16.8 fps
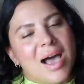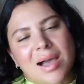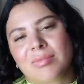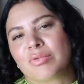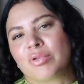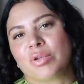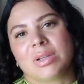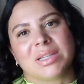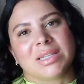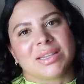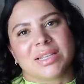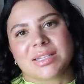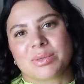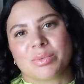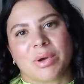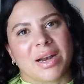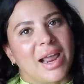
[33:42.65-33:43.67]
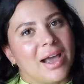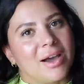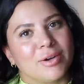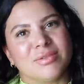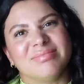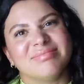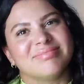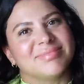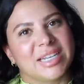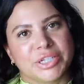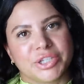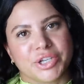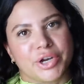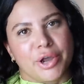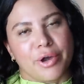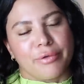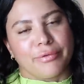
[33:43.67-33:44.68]
I'm ruling this one out.
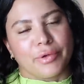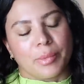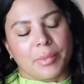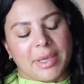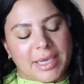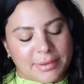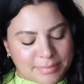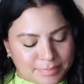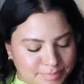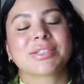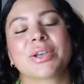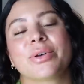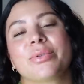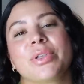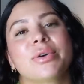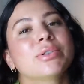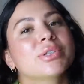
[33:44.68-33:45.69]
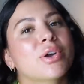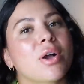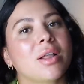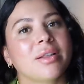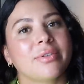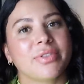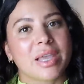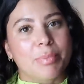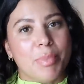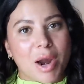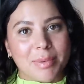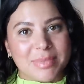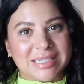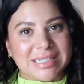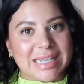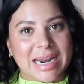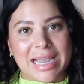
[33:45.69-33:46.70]
It's a no for me. So those are all of the
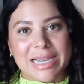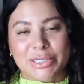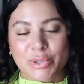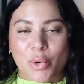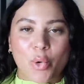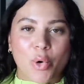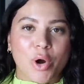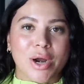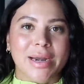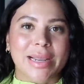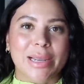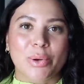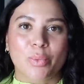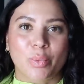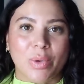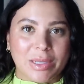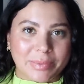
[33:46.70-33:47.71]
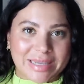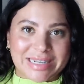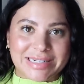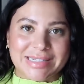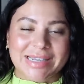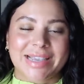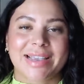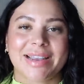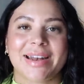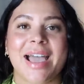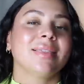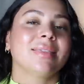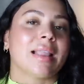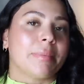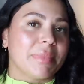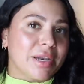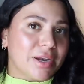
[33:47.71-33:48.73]
apartments that I toured in Wilmington.
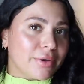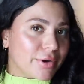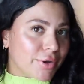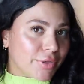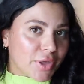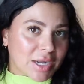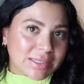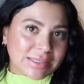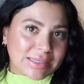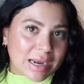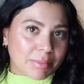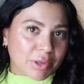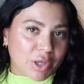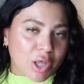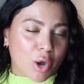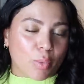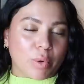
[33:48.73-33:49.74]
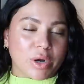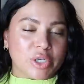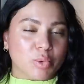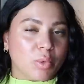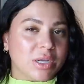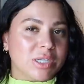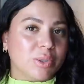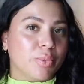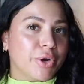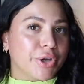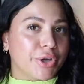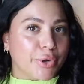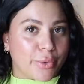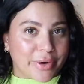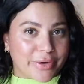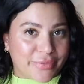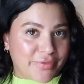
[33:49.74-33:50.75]
Let me know your thoughts down below. Which ones were
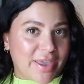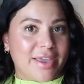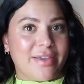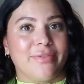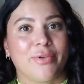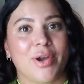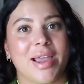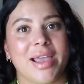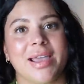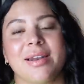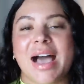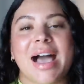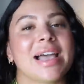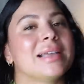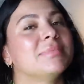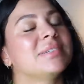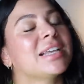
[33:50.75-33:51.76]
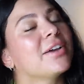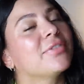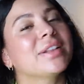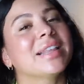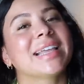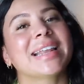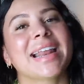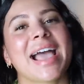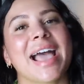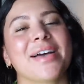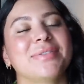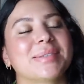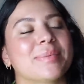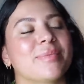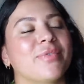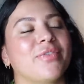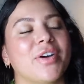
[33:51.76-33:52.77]
your favorite? I am definitely gonna have
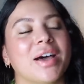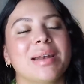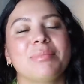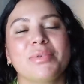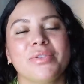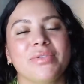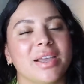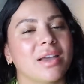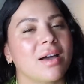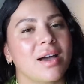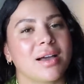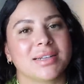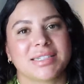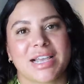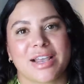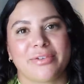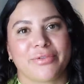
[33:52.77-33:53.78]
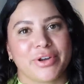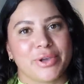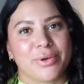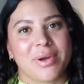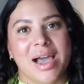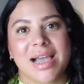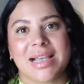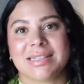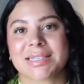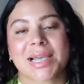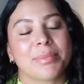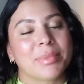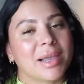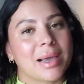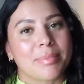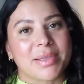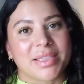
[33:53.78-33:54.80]
some fun moving content for you guys
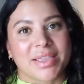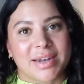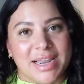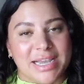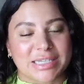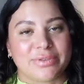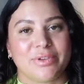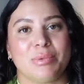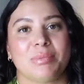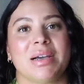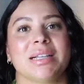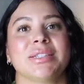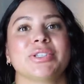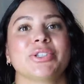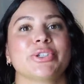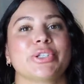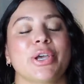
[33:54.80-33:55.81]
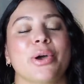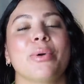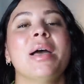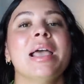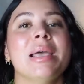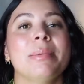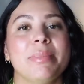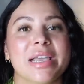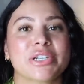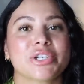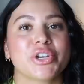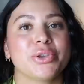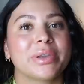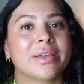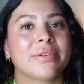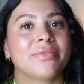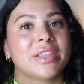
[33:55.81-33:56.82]
coming up in the next few months. So make sure
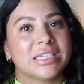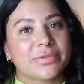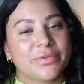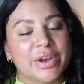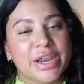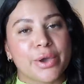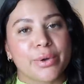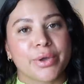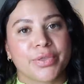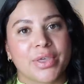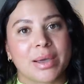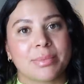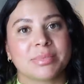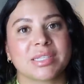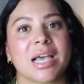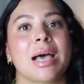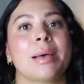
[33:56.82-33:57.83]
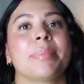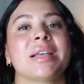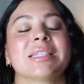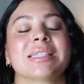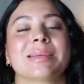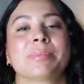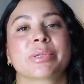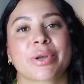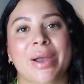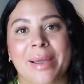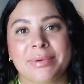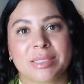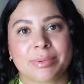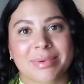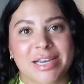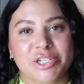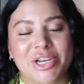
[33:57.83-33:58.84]
you give this video a thumbs up and subscribe
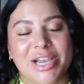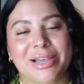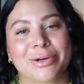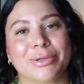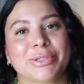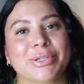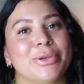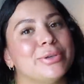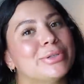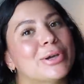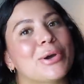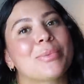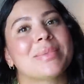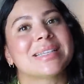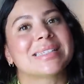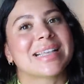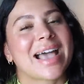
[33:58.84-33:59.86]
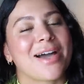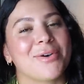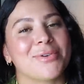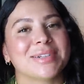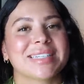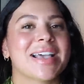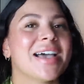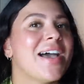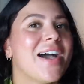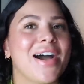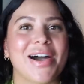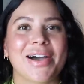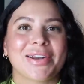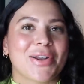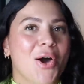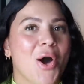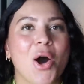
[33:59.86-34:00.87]
to my channel so you don't miss out
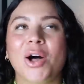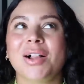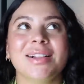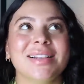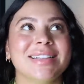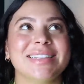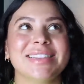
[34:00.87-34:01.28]
on all